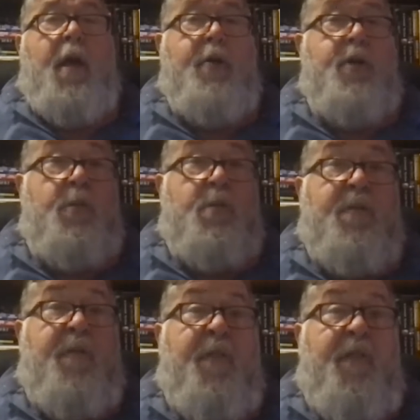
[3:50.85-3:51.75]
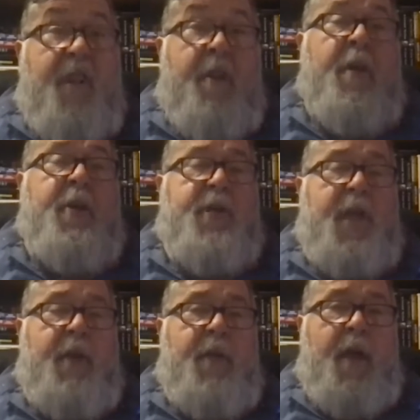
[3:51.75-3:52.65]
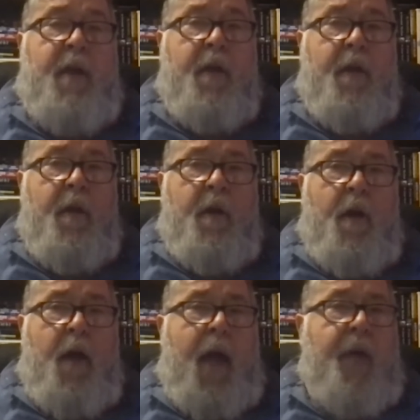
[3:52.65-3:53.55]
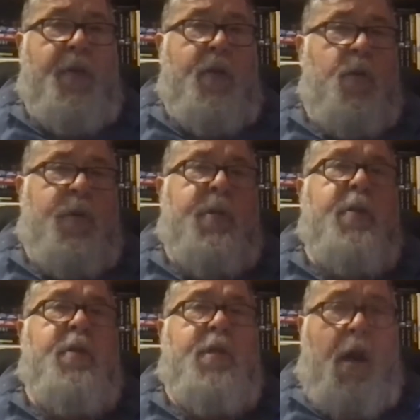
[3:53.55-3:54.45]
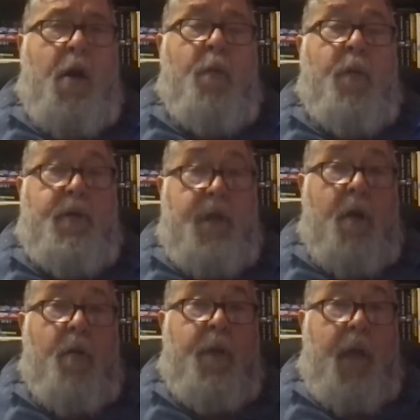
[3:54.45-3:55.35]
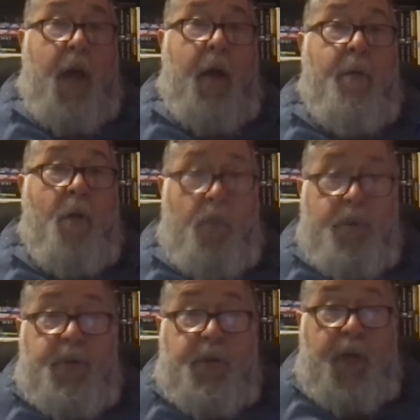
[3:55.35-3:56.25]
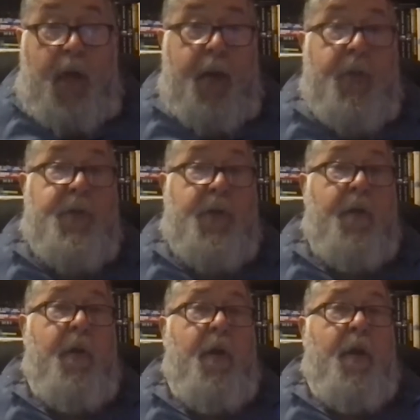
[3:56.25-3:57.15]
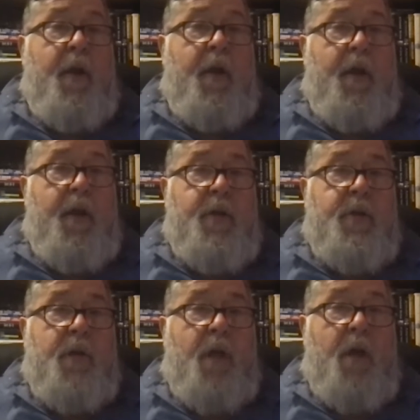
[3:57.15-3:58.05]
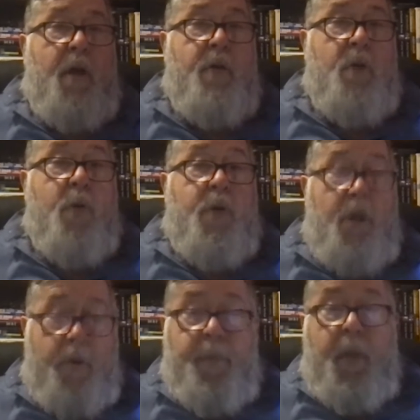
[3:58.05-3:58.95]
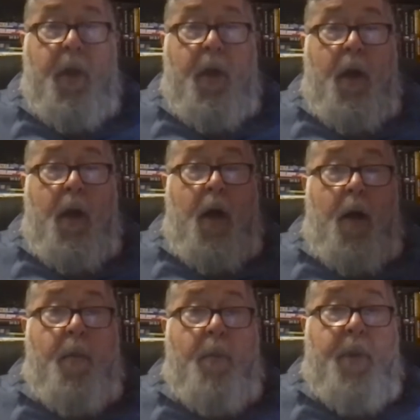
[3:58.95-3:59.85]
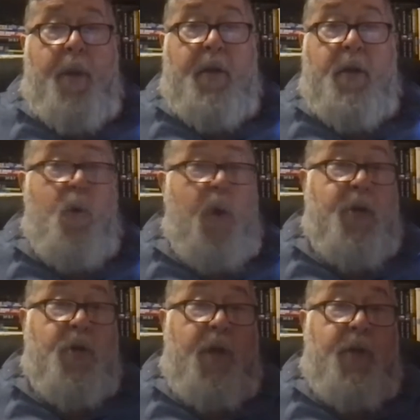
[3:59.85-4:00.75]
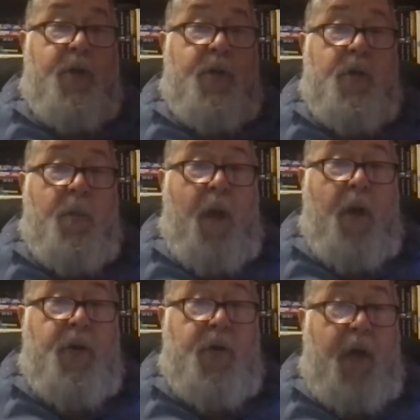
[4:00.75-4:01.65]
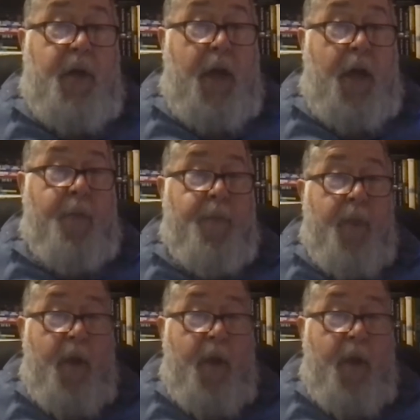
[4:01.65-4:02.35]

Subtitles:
She was fearless in that Athens was terribly, terribly hot, almost as hot as Tokyo. But congratulations to Molly Seidel.